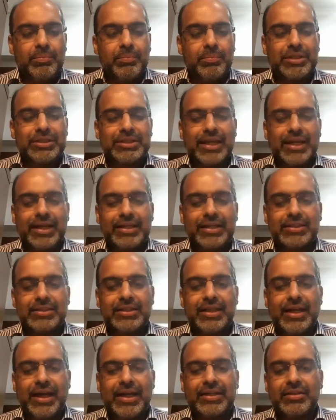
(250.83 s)

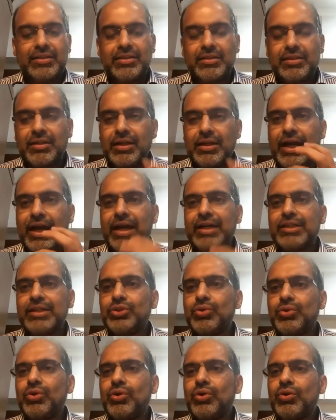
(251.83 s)
Besides that,
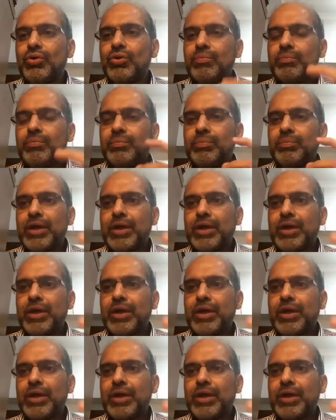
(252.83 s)
as you know,